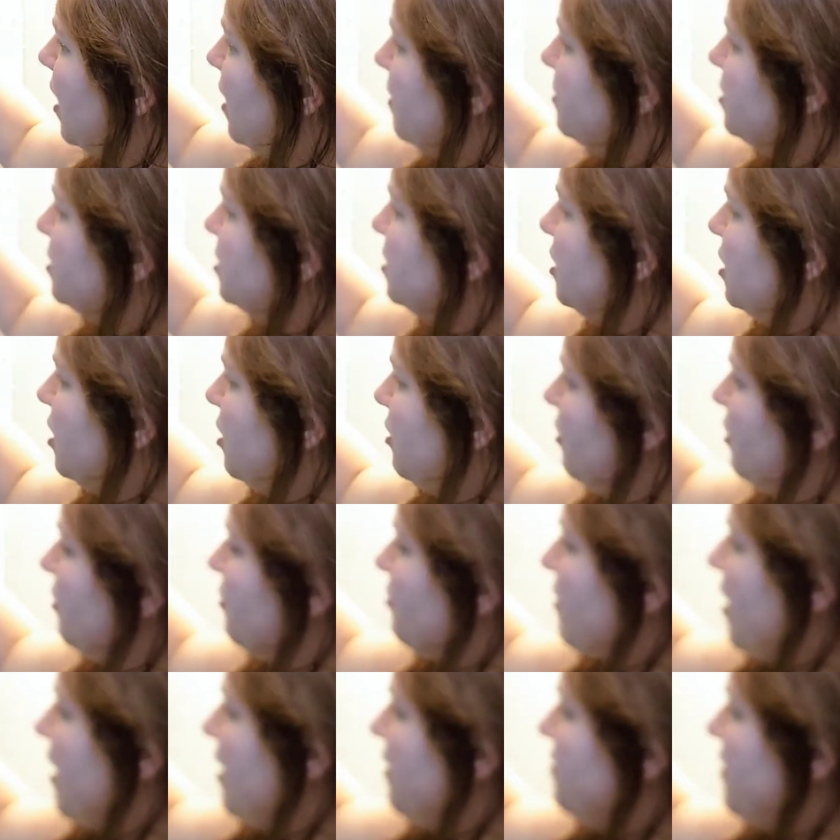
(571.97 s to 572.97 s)
And I'm just gonna go
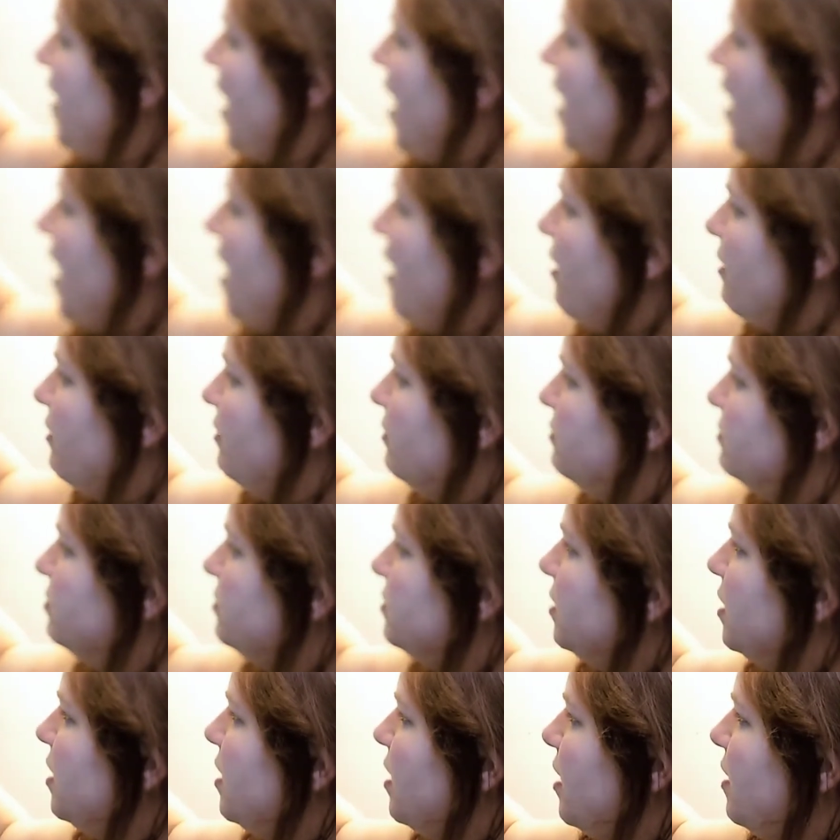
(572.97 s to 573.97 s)
and write that out.
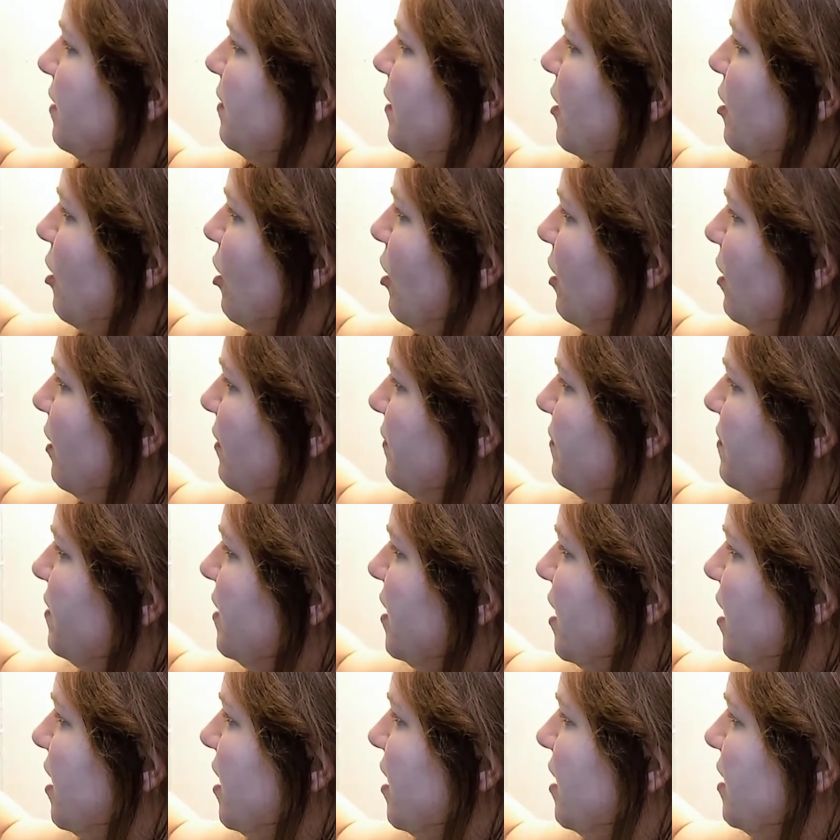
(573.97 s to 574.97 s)
And then all of
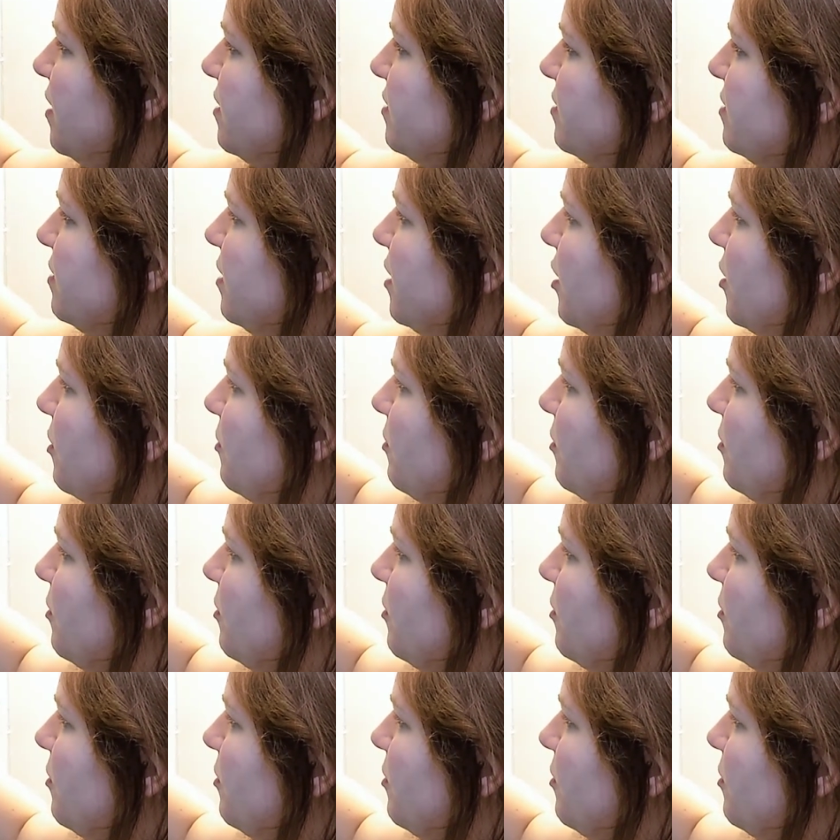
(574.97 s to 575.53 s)
these,